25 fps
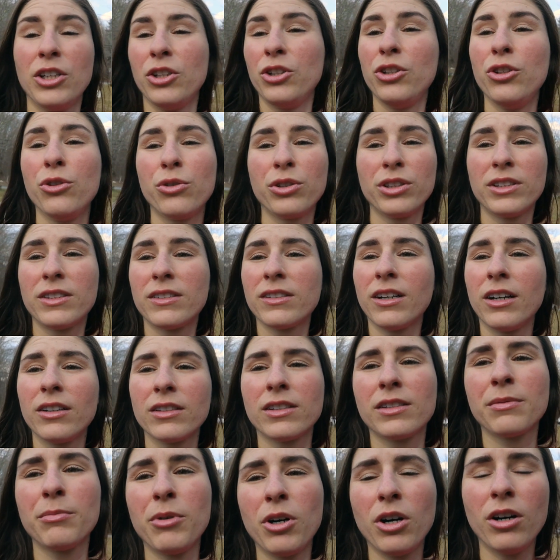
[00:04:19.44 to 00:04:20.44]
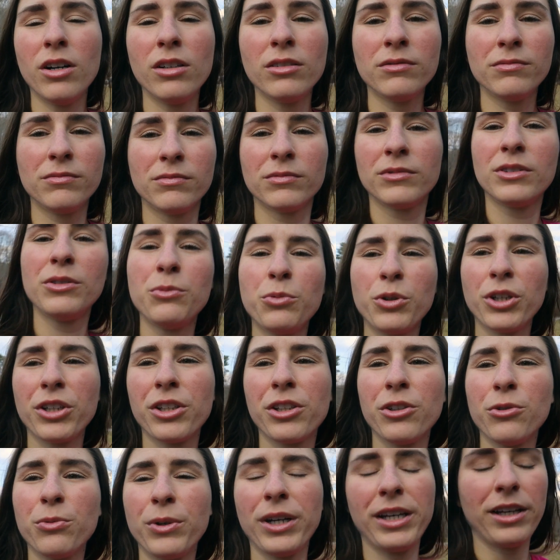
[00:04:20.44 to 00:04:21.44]
You could start small and
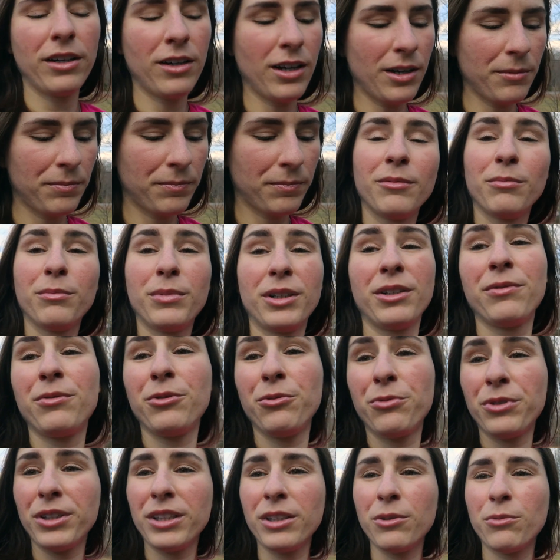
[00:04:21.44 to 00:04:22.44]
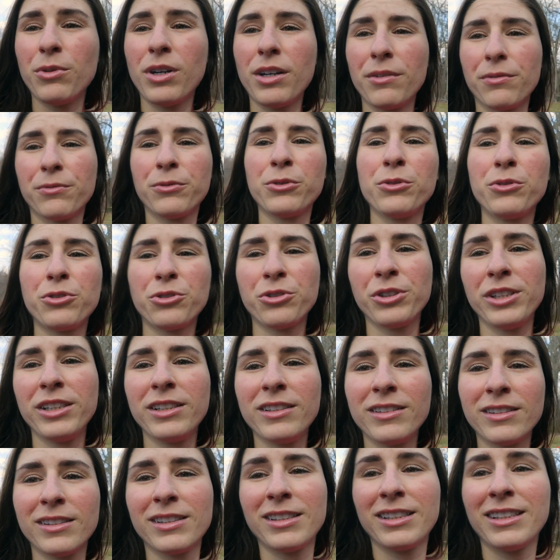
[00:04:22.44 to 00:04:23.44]
work your way up, but if you really want fruit
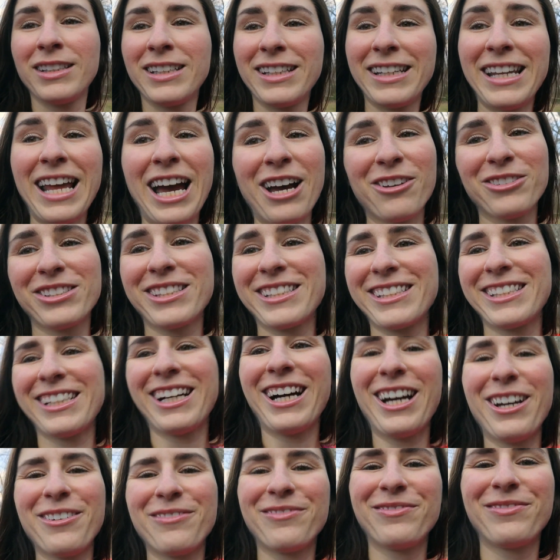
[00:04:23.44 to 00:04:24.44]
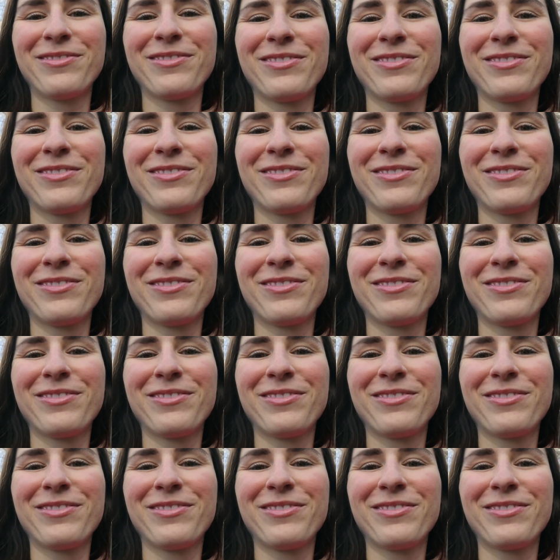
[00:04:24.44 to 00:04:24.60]
trees, now's the time.